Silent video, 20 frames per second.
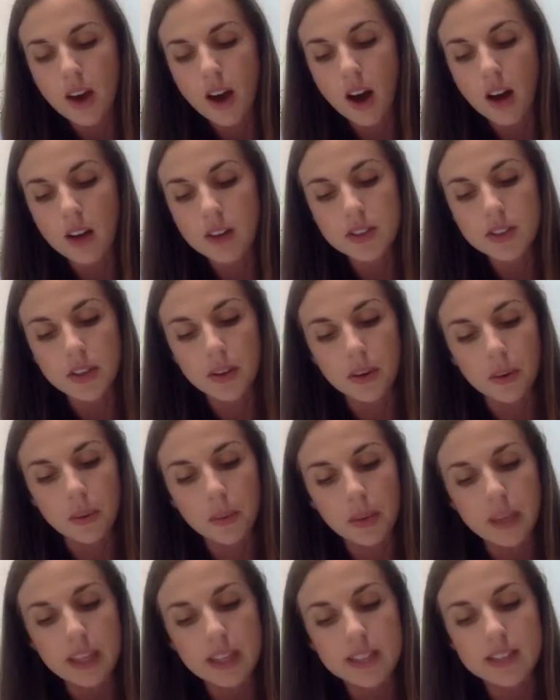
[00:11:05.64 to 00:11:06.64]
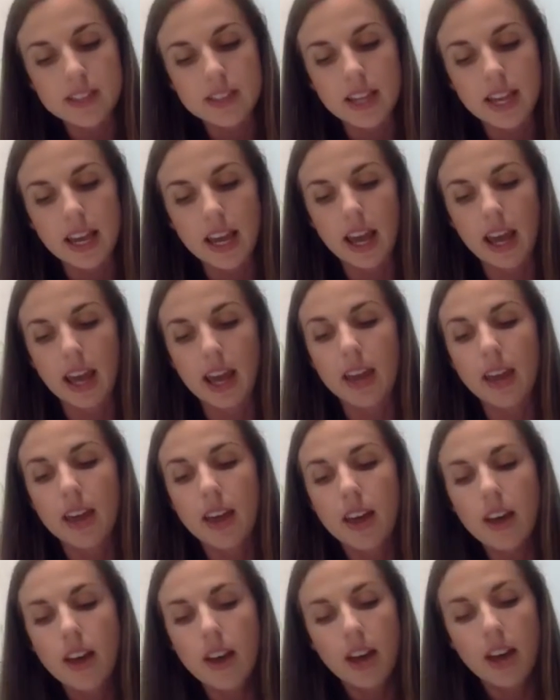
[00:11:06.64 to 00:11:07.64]
Also, we could say,
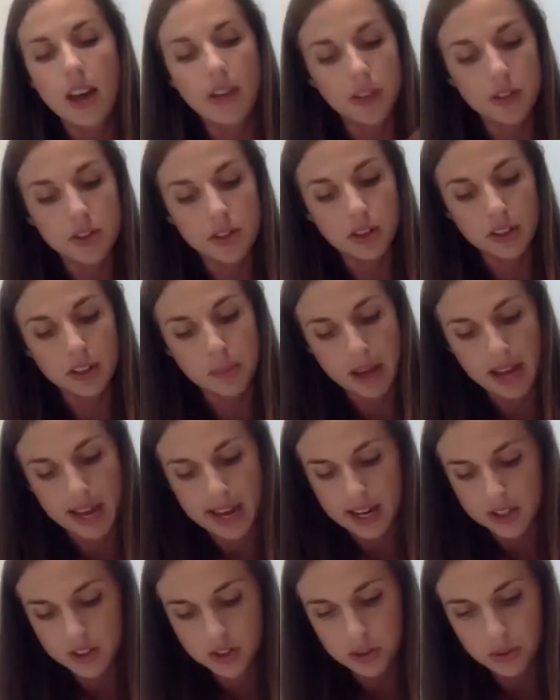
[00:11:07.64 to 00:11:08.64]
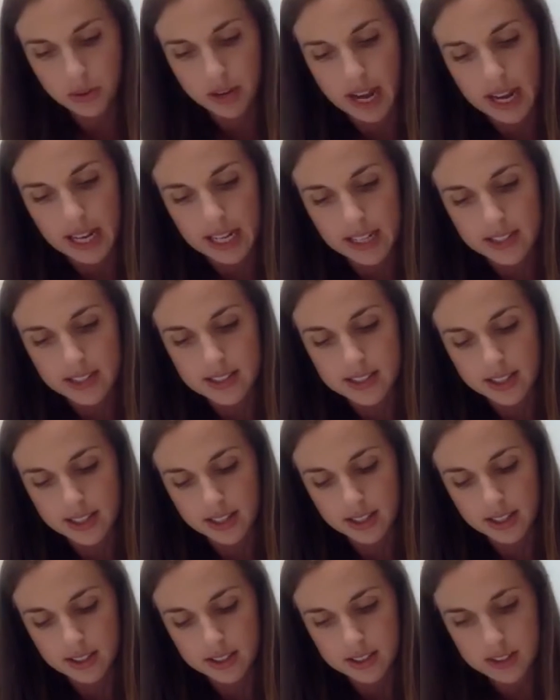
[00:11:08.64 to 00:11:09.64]
if you turn the page,
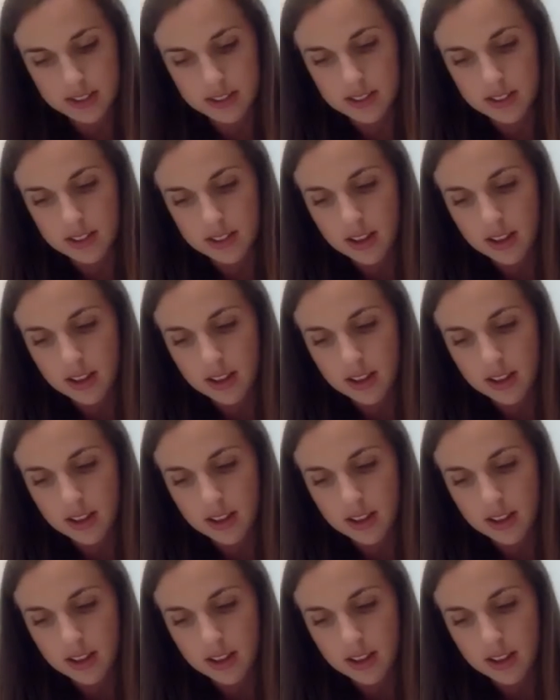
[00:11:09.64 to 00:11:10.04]
386,